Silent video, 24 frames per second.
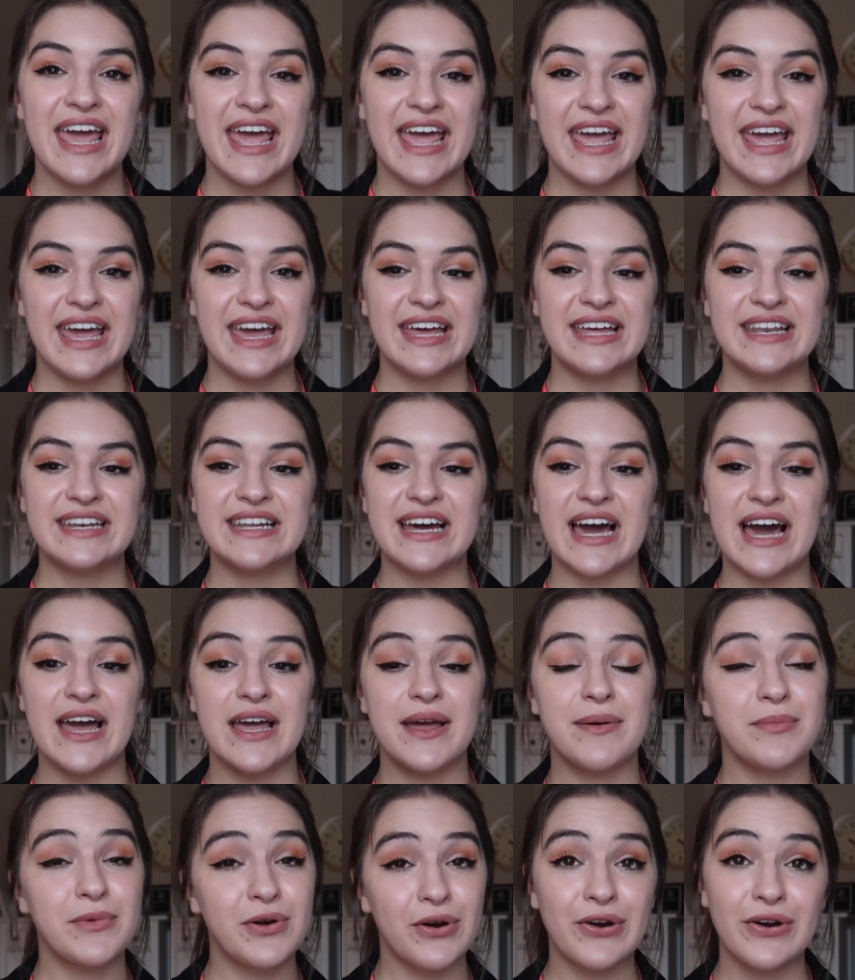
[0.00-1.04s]
and
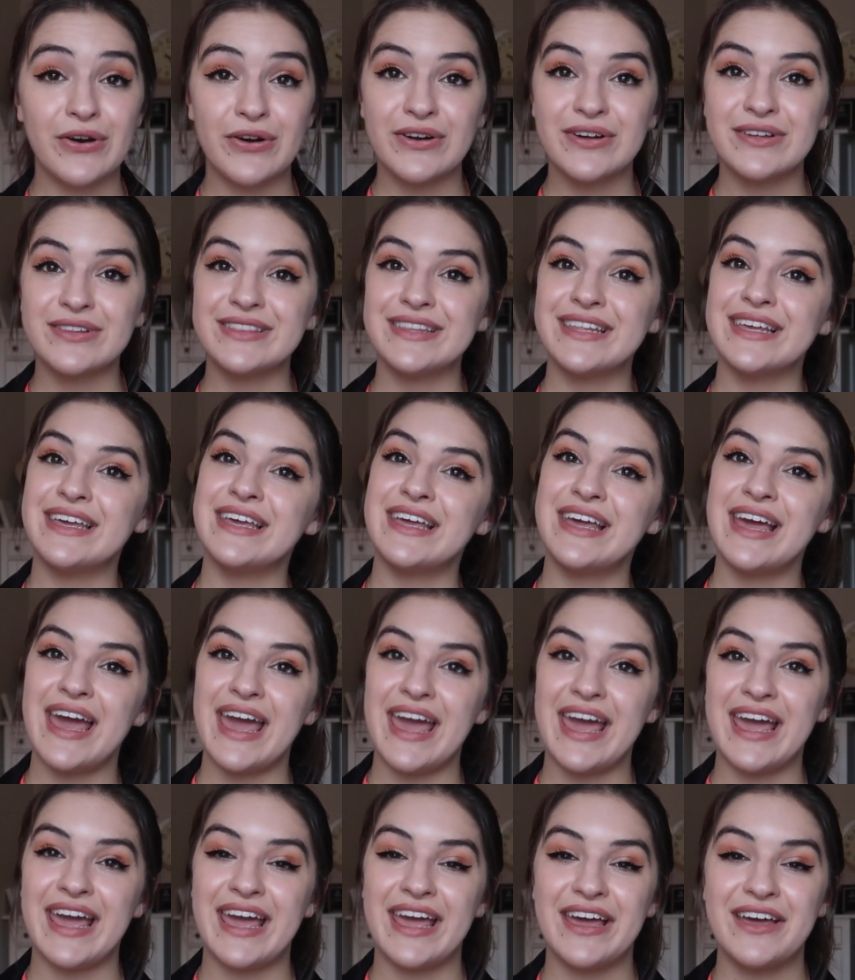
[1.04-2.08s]
I am currently
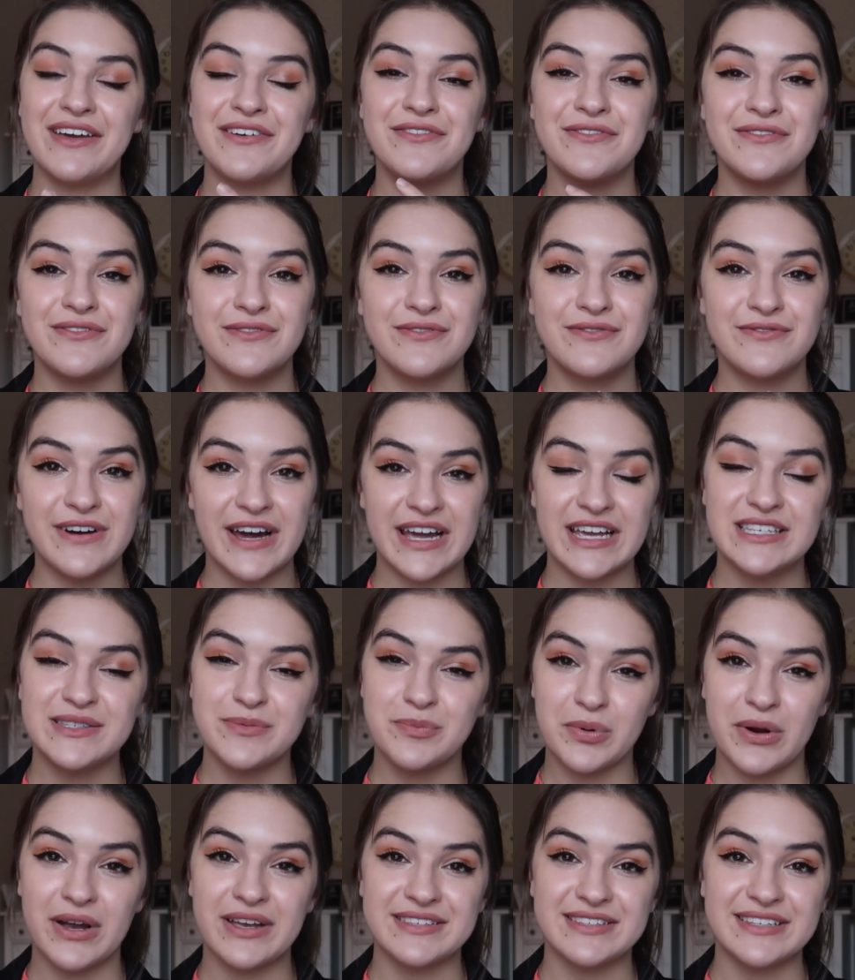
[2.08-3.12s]
a vice
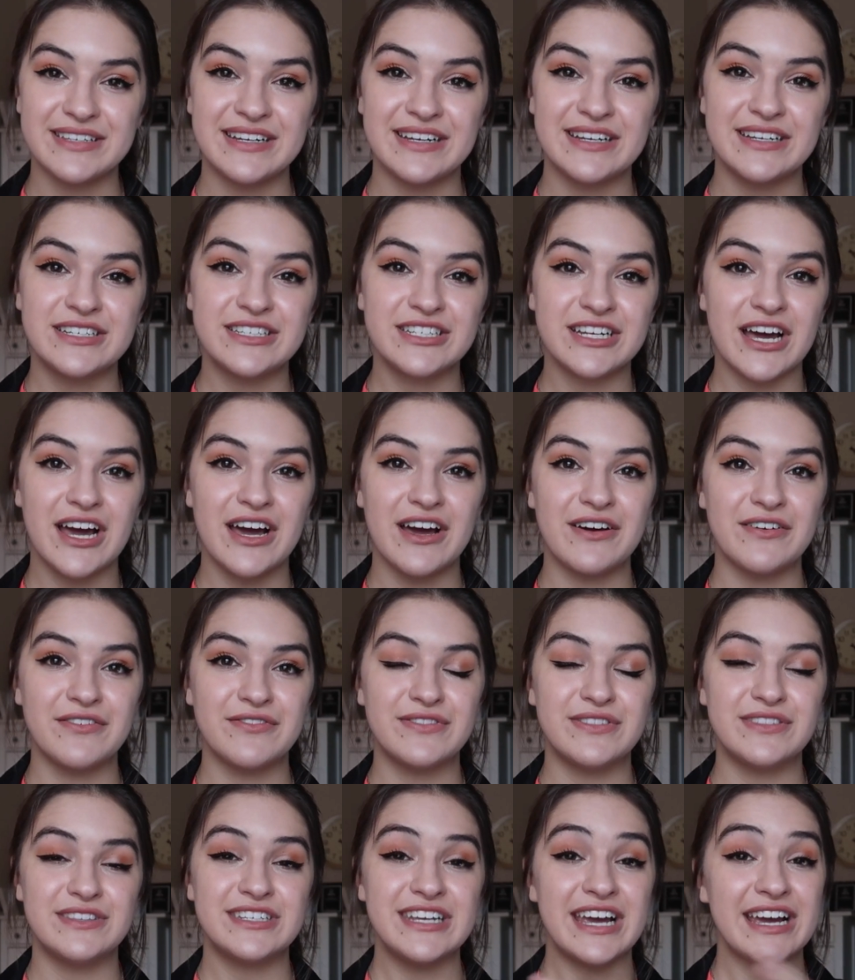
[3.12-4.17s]
president
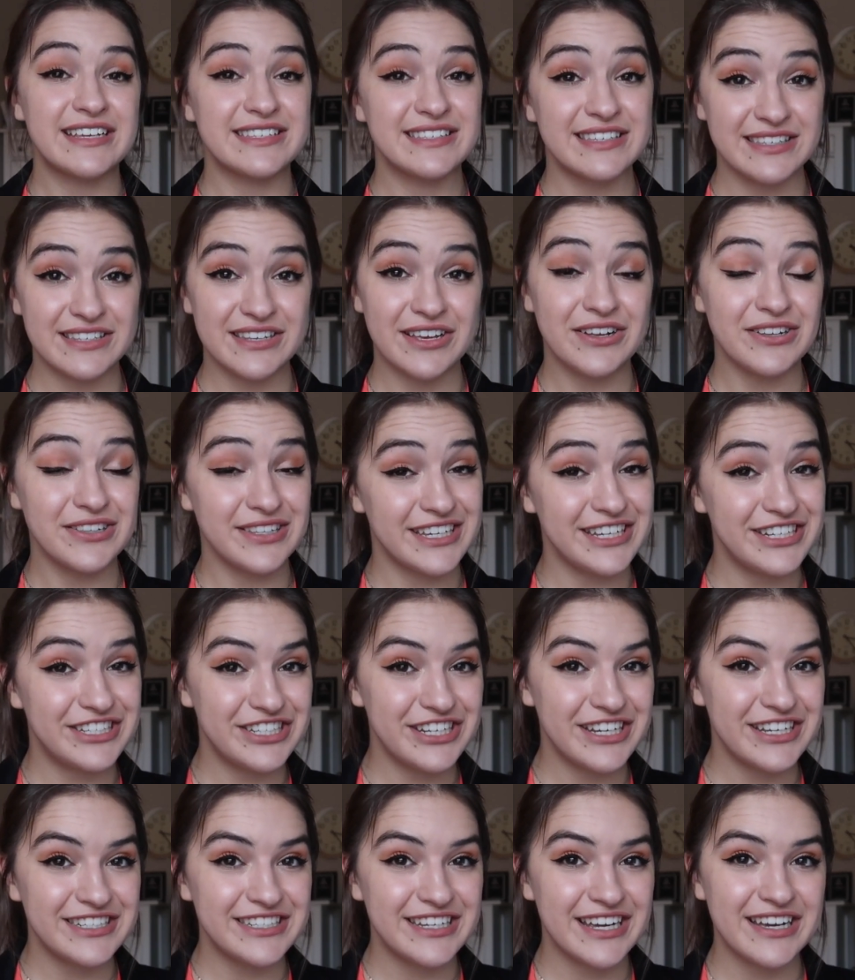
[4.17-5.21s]
of Texas
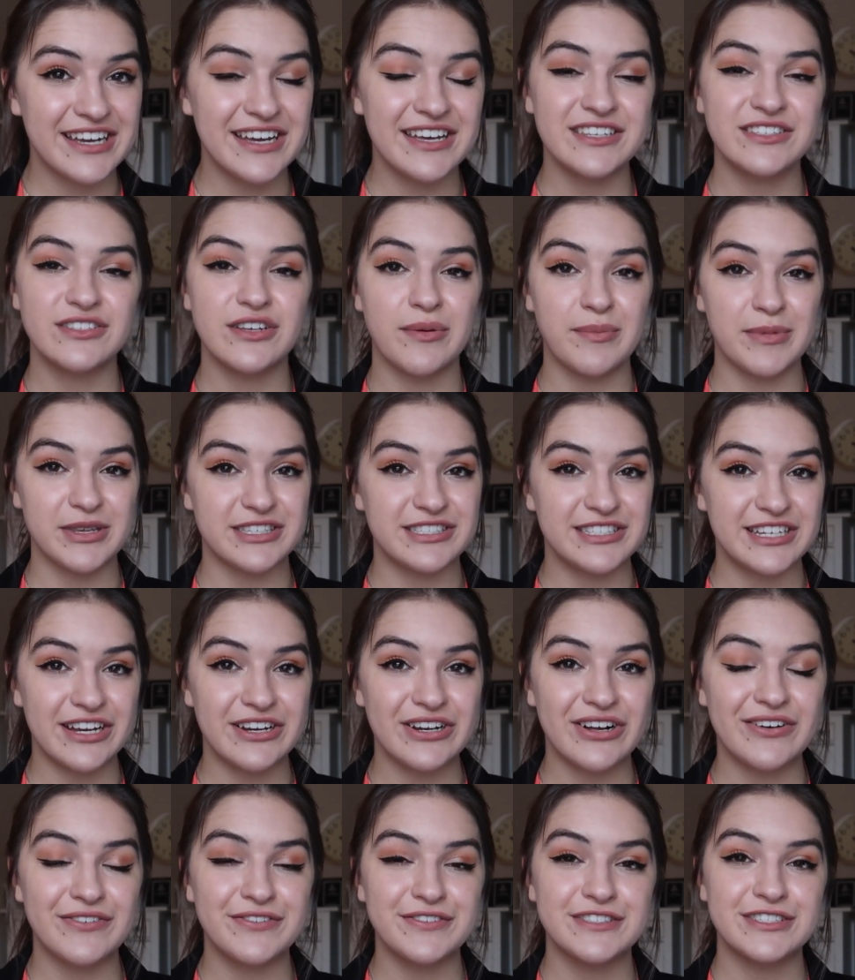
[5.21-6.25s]
Collegiate DECA, so I'm a
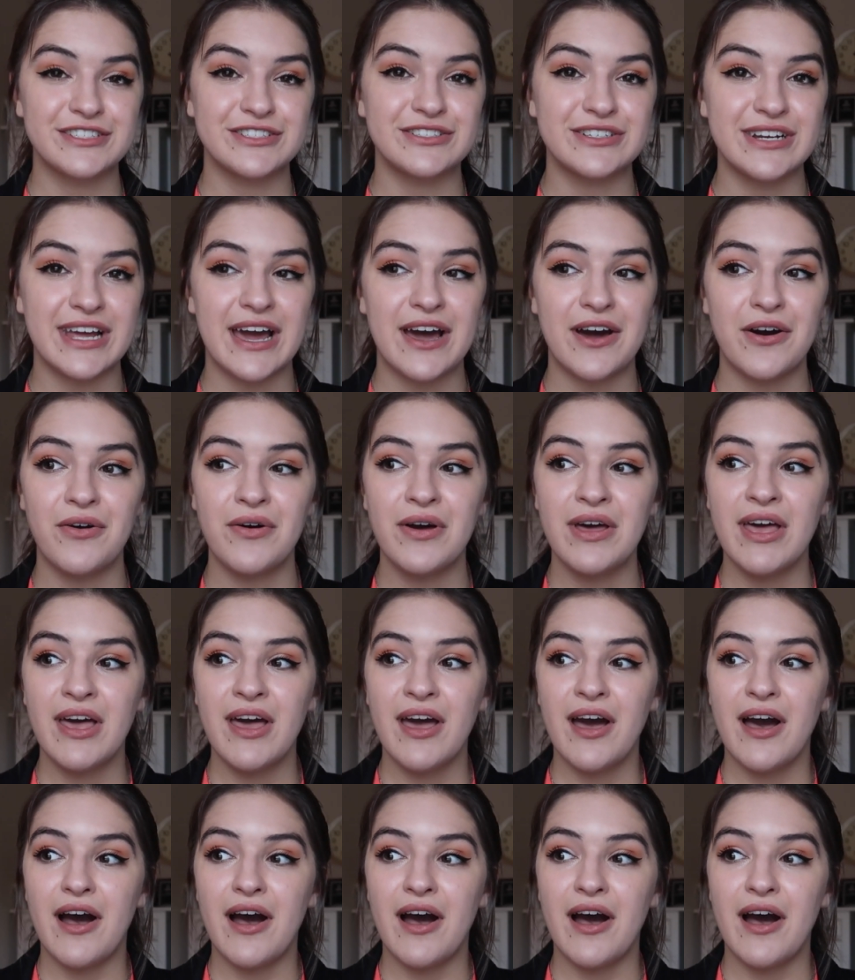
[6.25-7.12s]
state officer now.